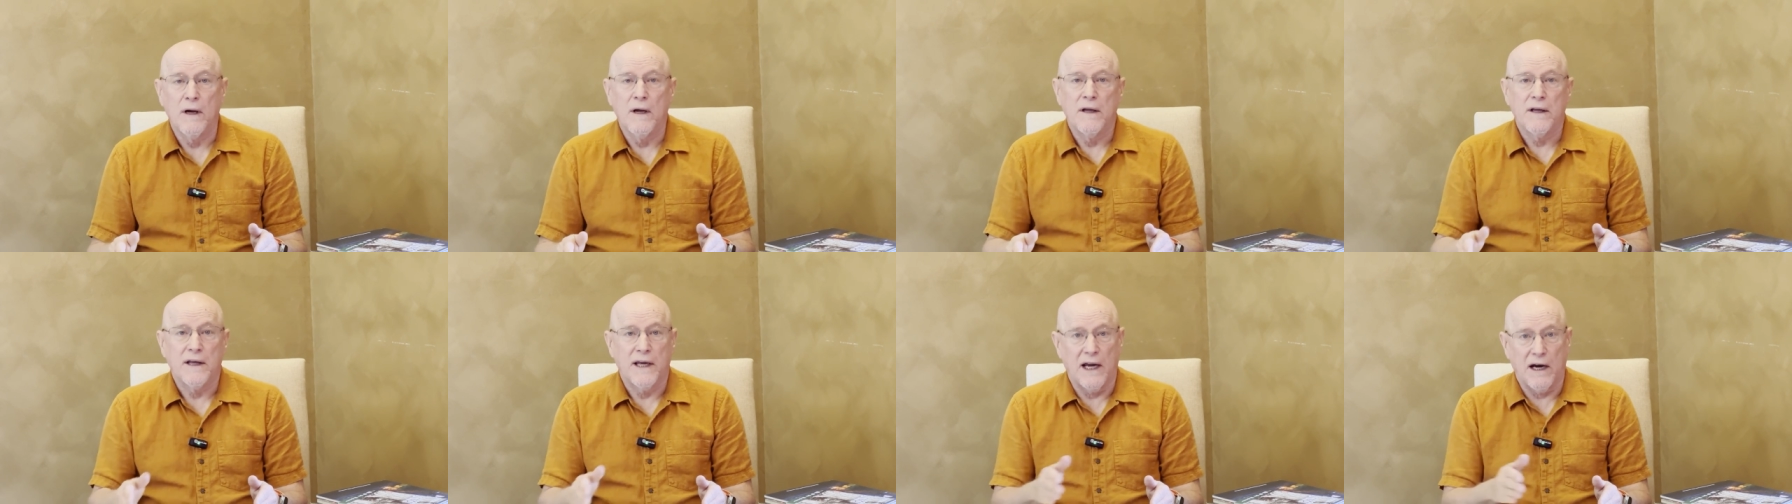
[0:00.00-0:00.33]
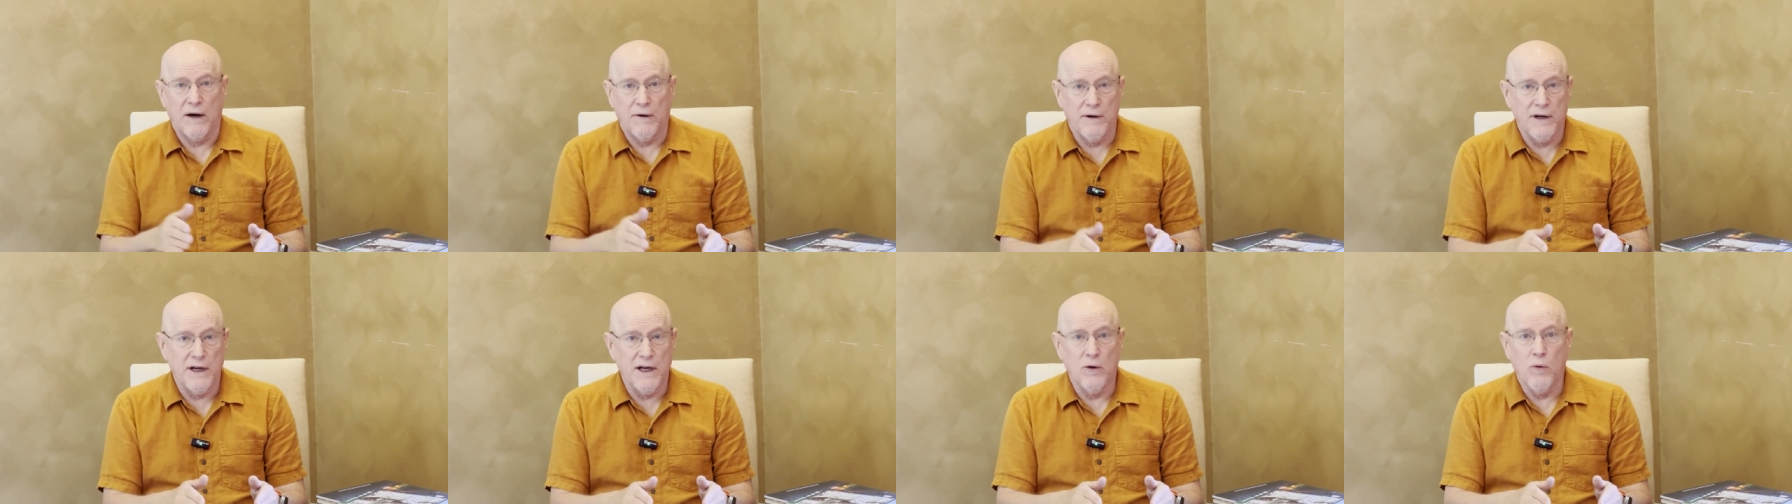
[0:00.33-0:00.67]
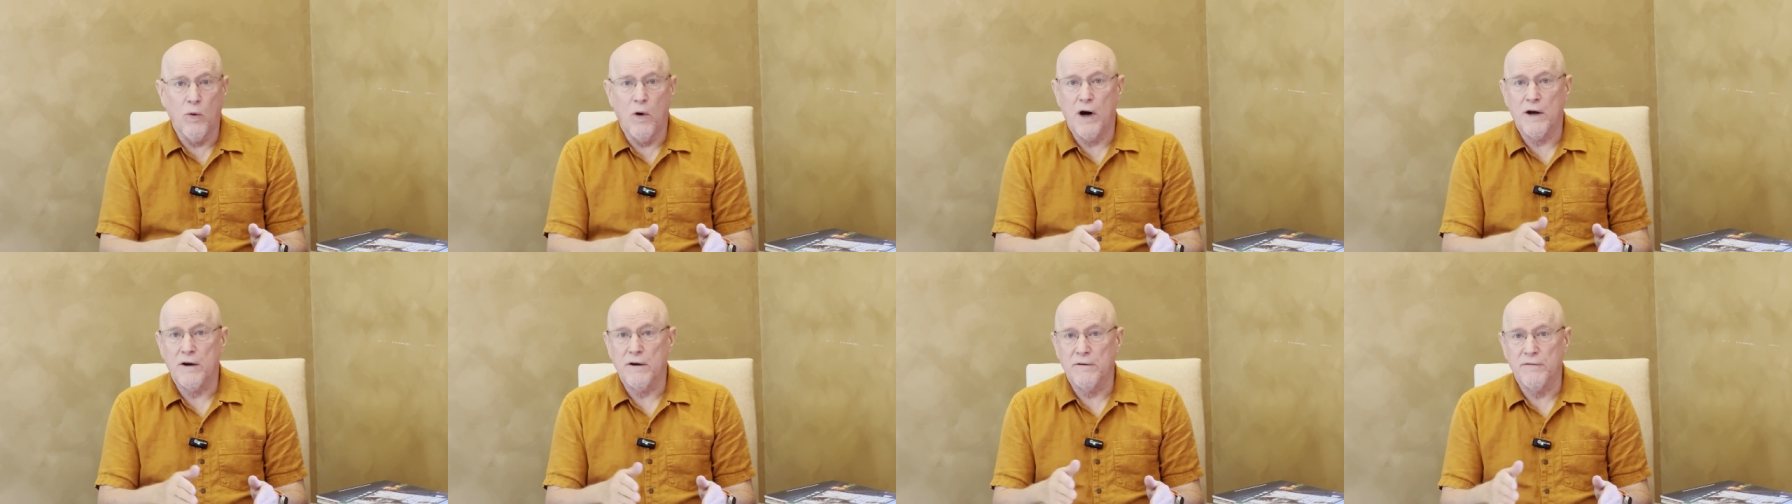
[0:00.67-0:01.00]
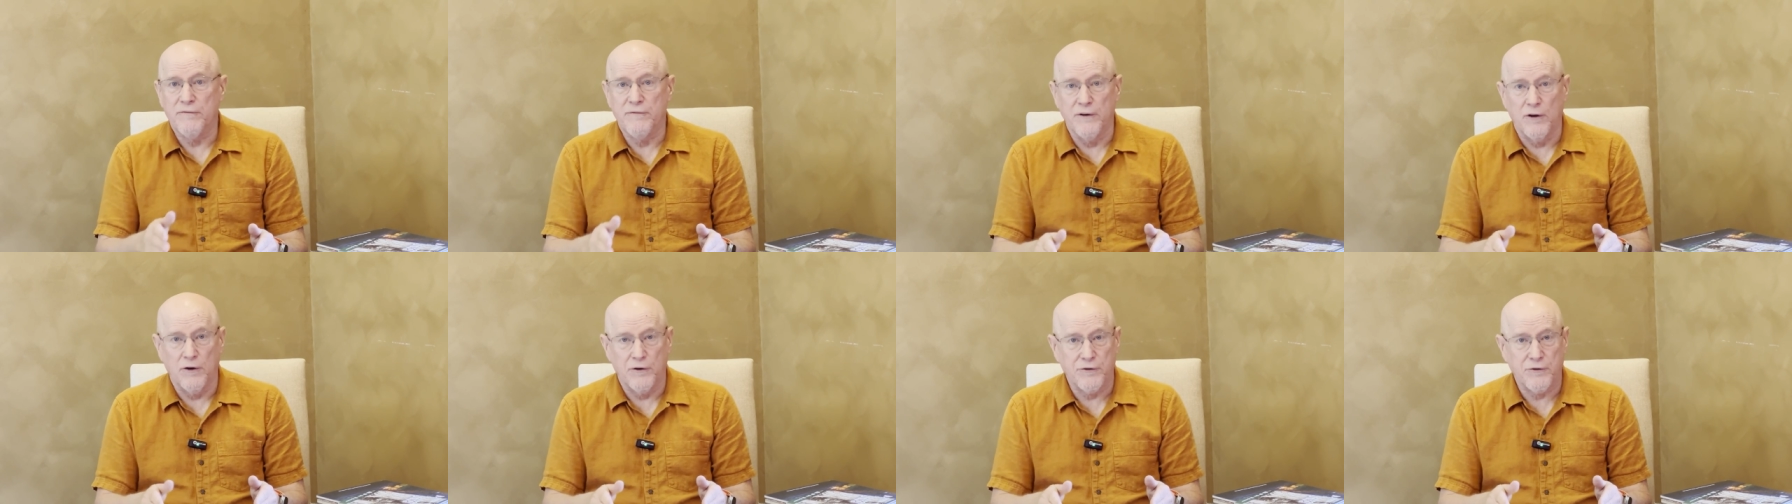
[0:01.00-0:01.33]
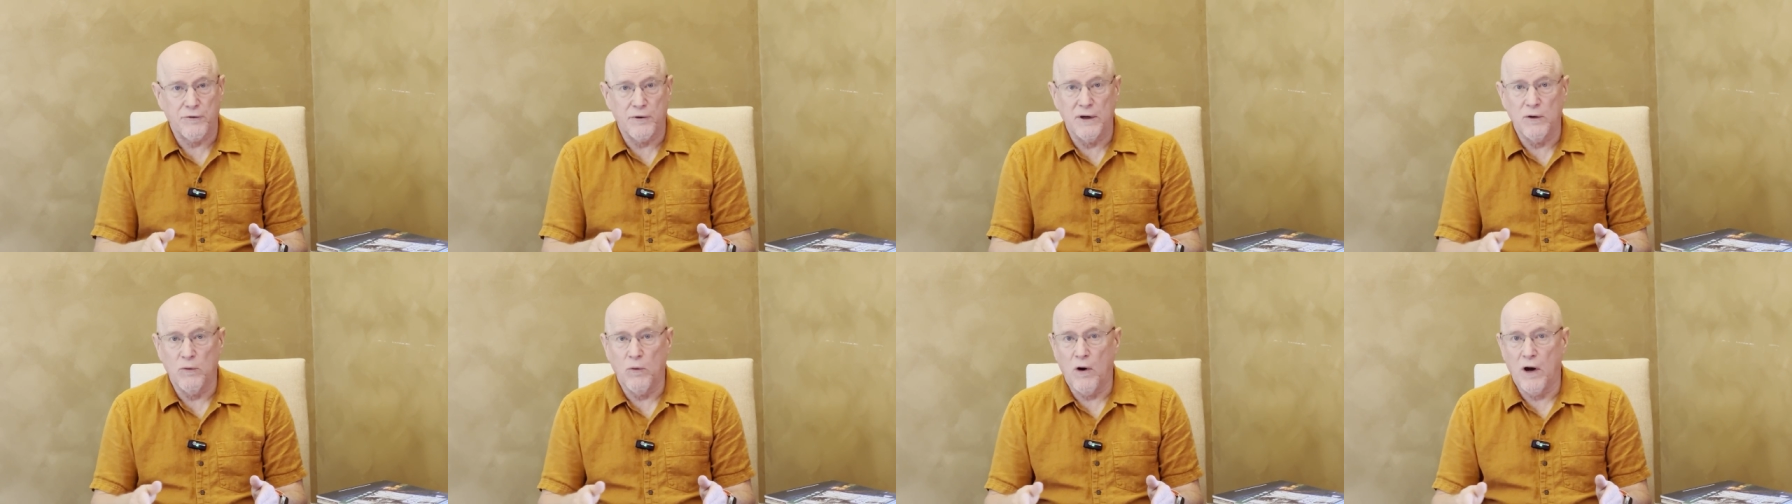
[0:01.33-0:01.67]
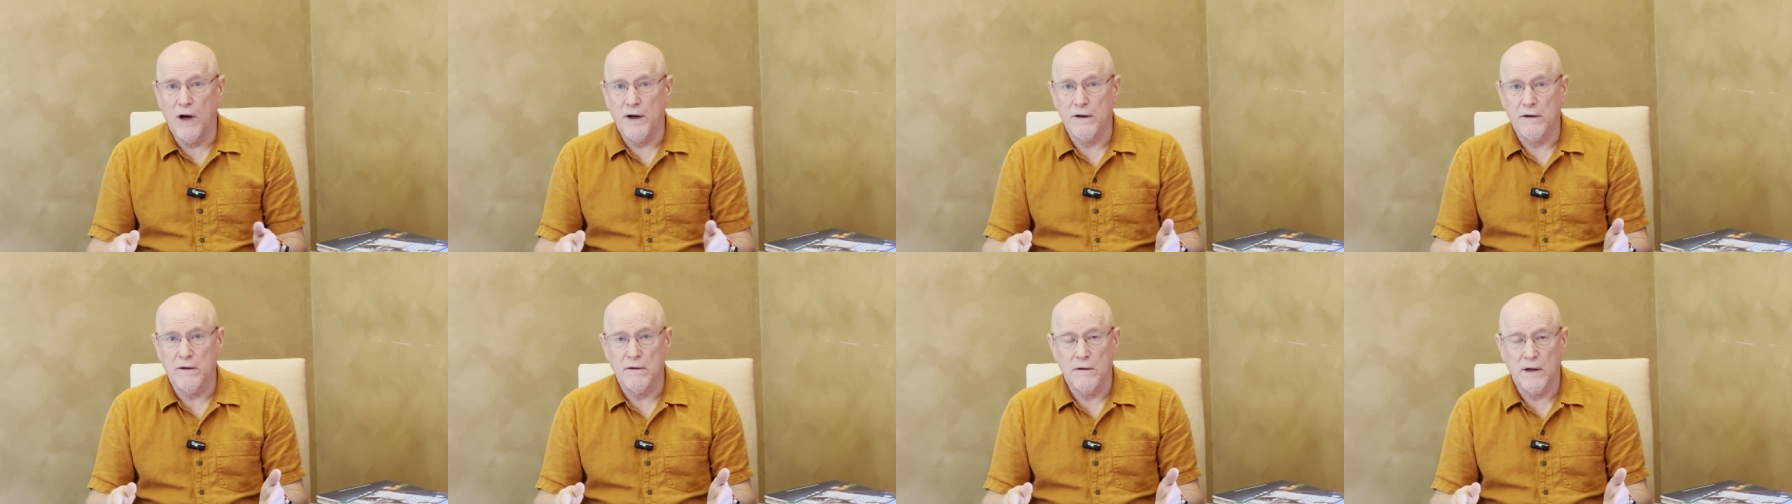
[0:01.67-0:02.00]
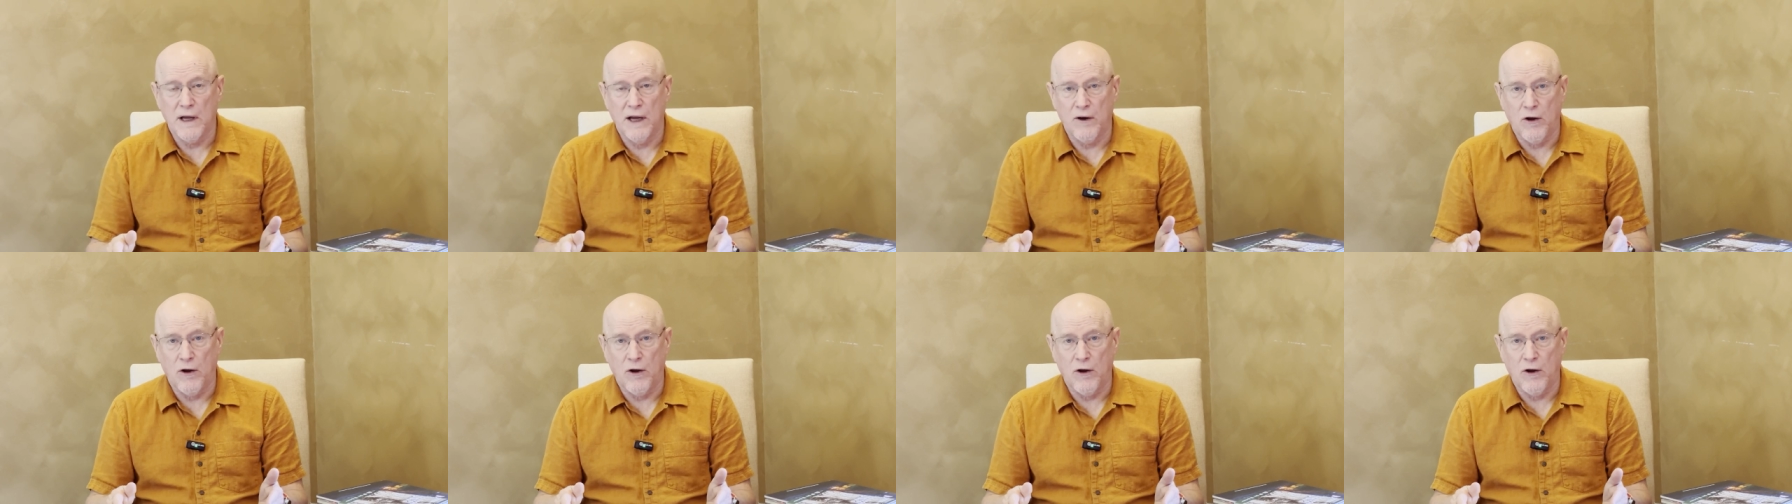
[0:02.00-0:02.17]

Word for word: carrying water, filtering water